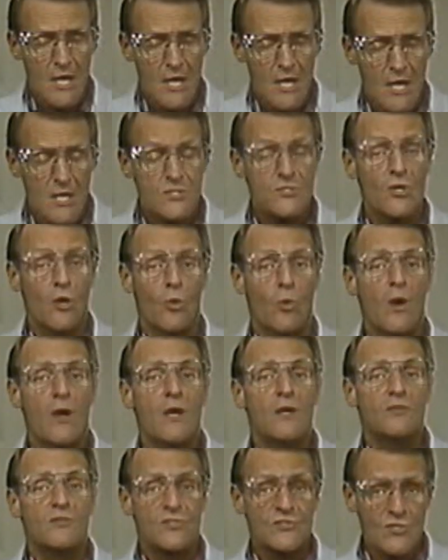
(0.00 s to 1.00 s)
So,
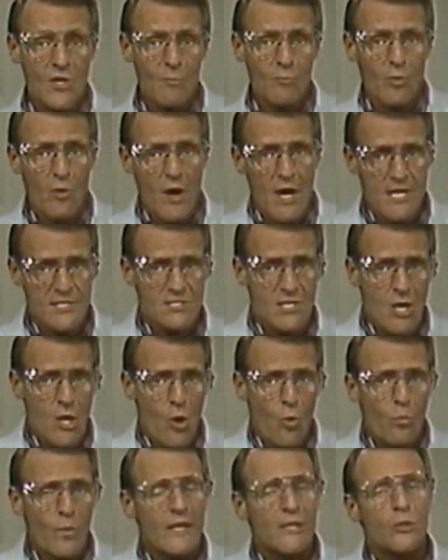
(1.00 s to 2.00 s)
to summarize,
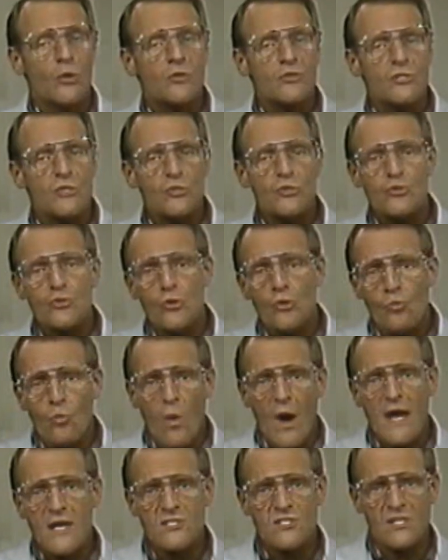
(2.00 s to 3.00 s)
we looked at 2
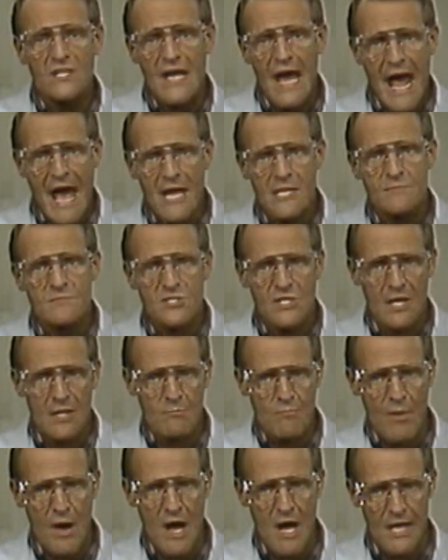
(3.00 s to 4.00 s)
ways that atoms can
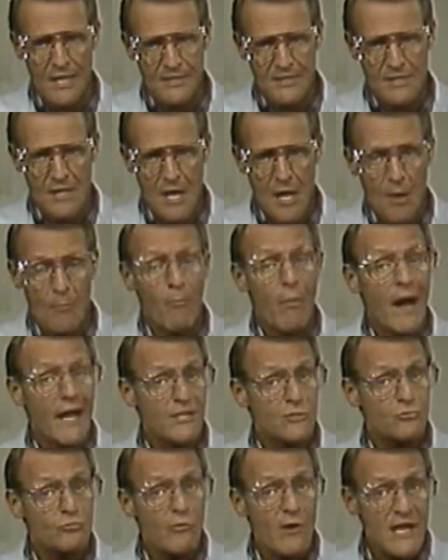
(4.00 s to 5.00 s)
bond: by
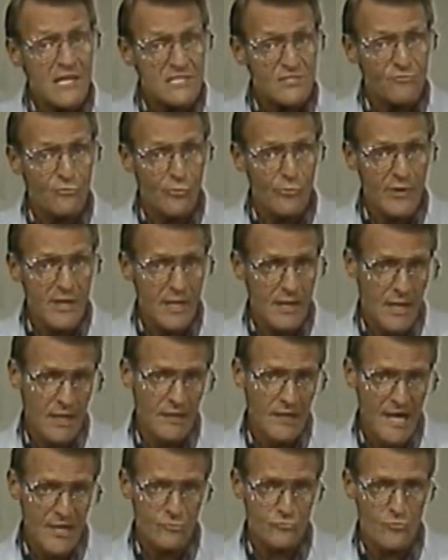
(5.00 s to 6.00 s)
transferring
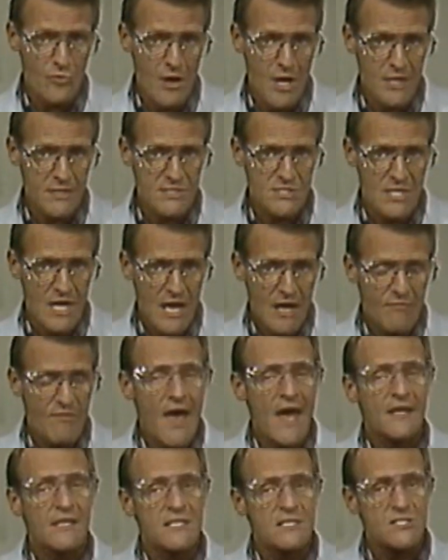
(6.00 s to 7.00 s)
electrons,
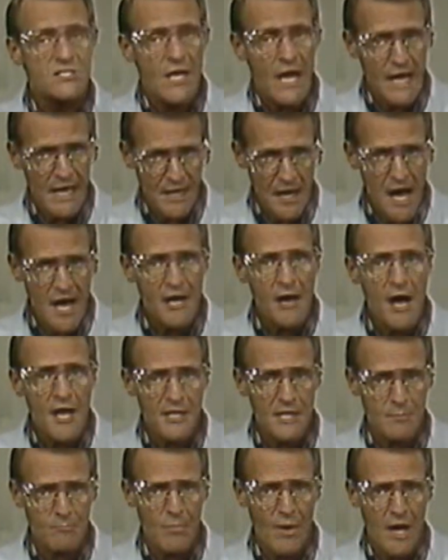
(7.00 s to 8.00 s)
that is, an
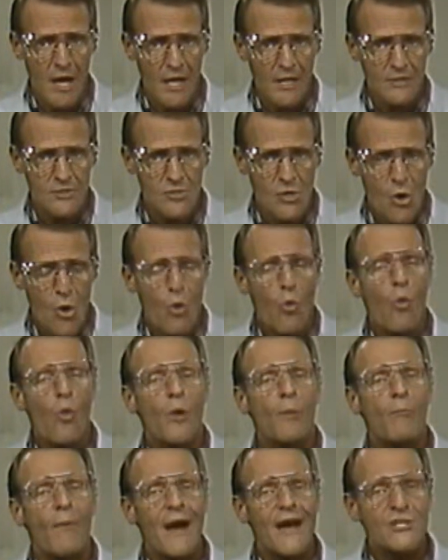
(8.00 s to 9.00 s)
ionic bond, or
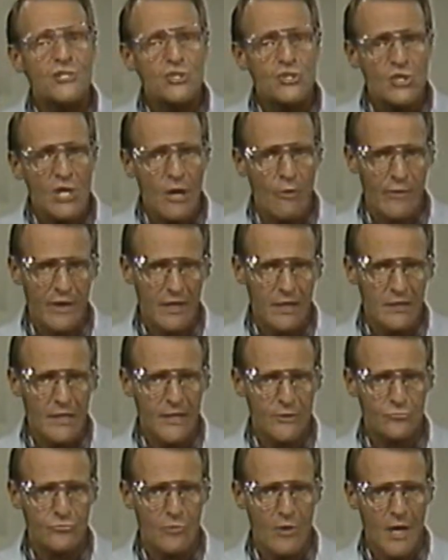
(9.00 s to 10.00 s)
by sharing
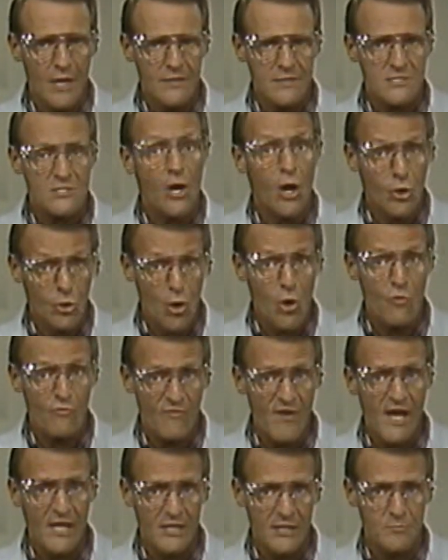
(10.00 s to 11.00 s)
electrons, a
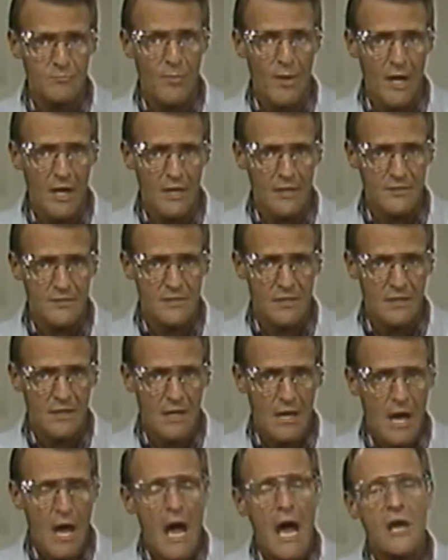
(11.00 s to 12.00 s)
covalent bond.
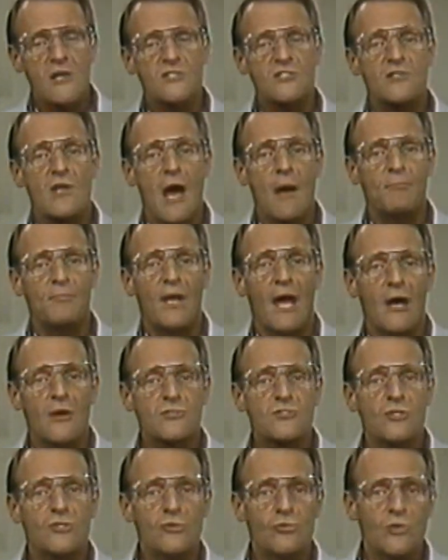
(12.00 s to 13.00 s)
I'll stop now
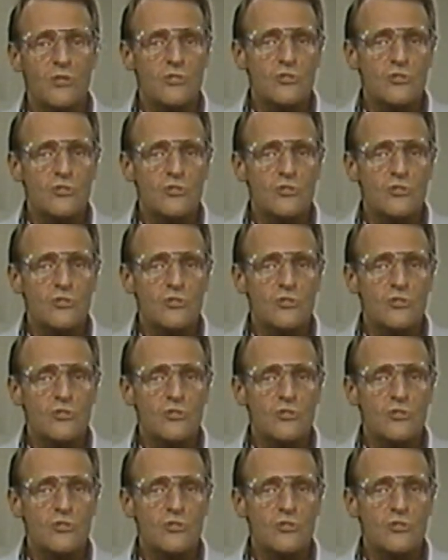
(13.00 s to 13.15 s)
so you can